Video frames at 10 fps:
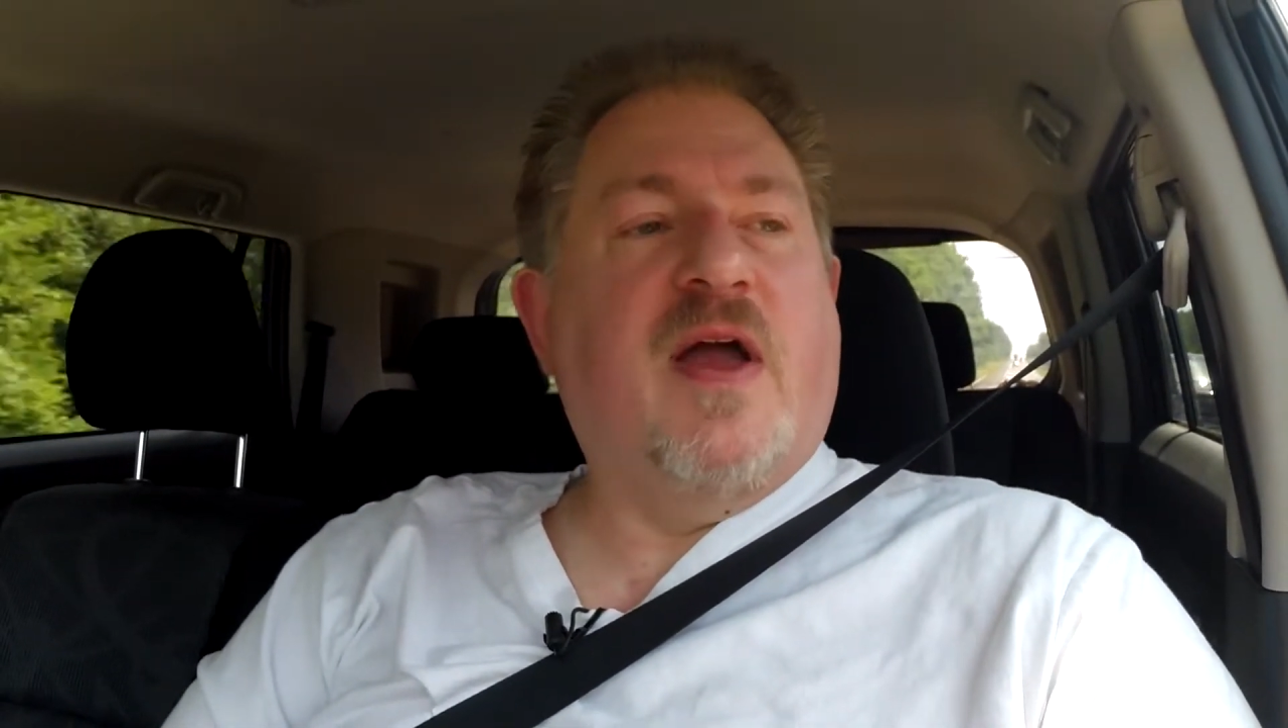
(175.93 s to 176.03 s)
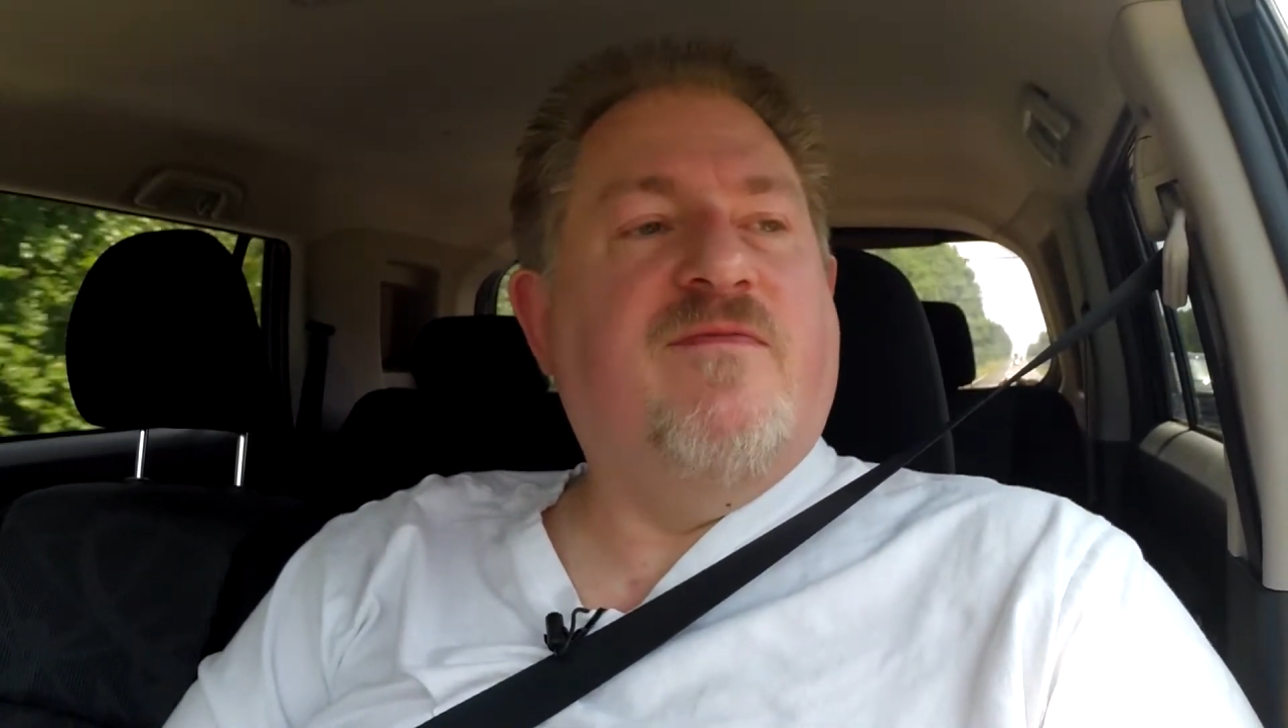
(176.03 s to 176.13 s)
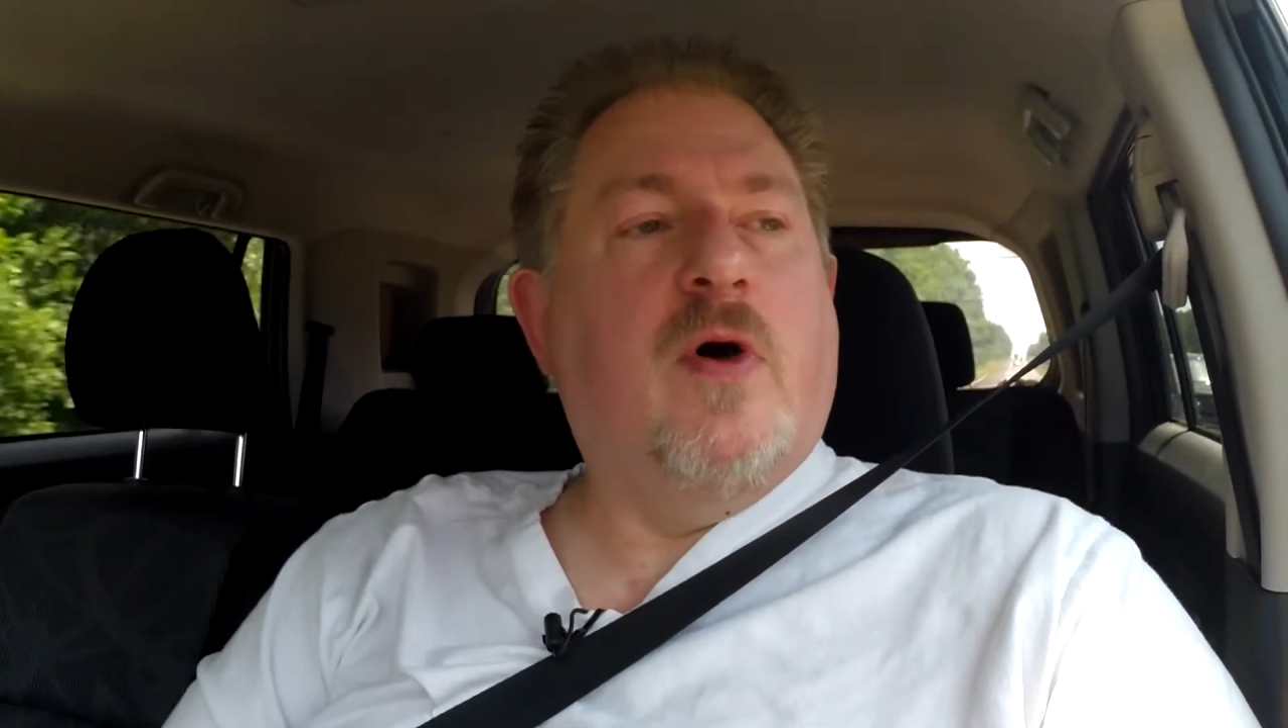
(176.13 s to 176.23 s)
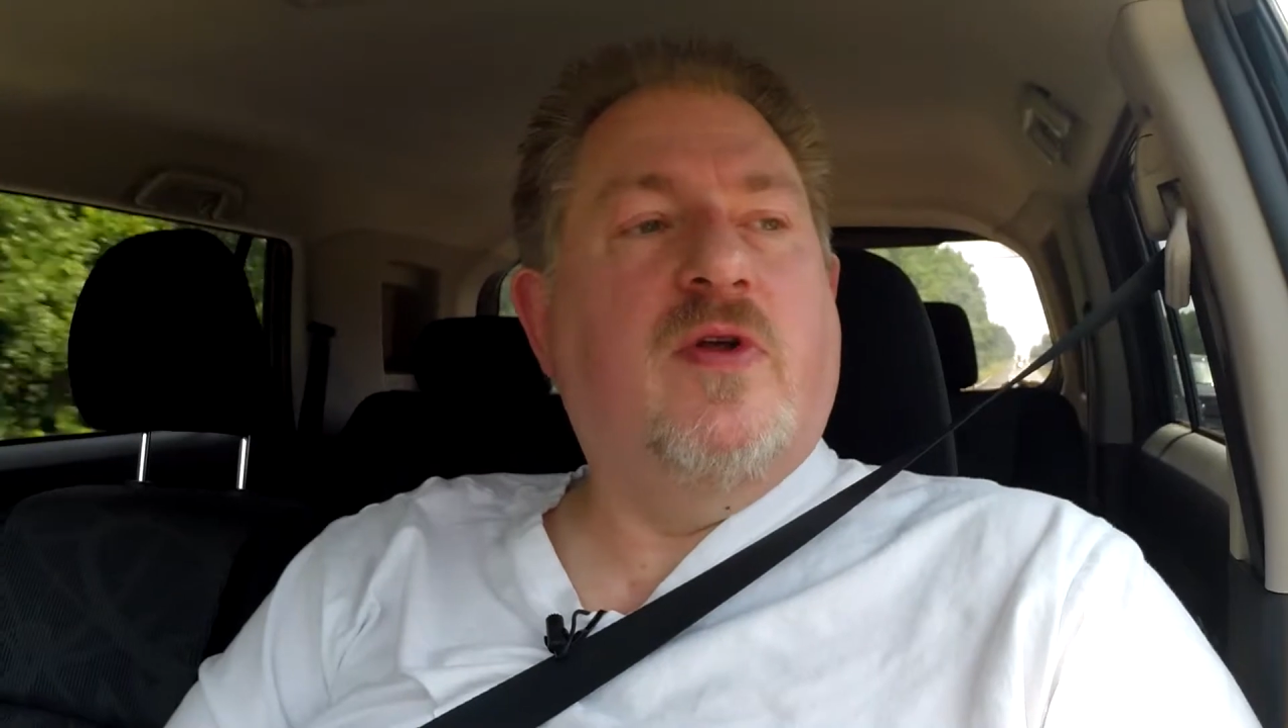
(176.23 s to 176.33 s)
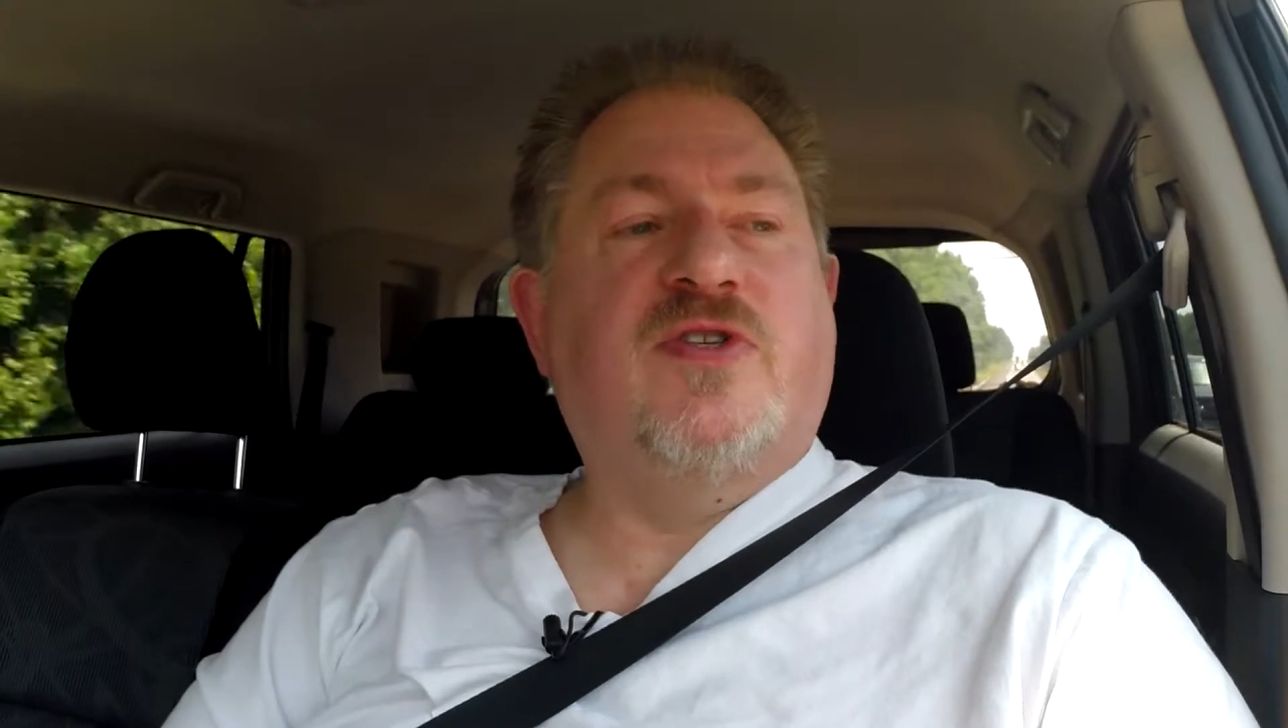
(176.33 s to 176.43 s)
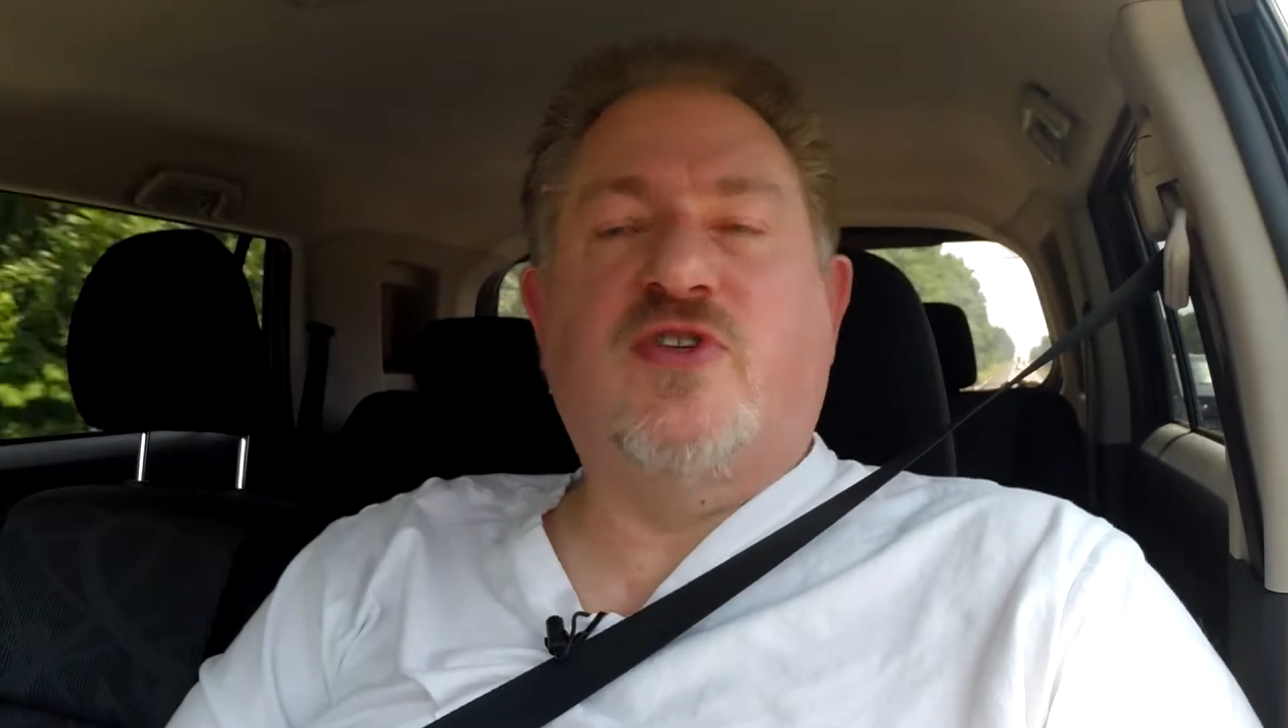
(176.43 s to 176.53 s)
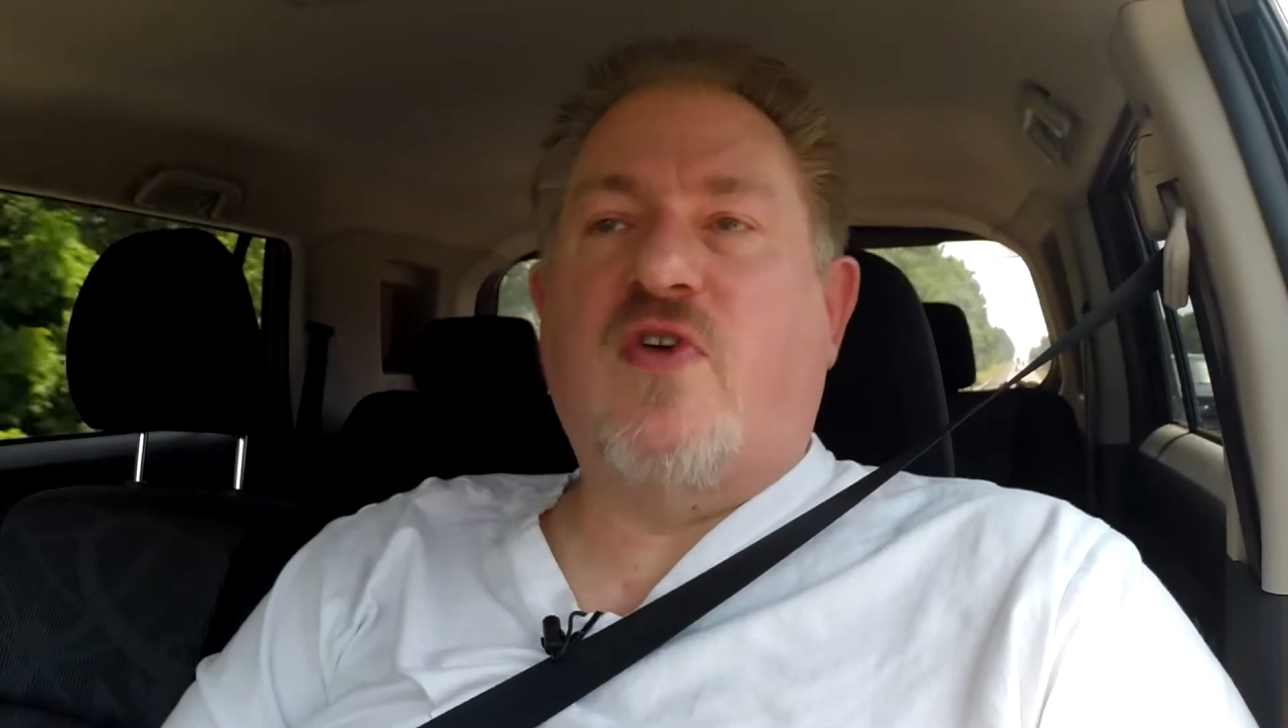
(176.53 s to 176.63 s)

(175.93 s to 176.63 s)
I've noticed just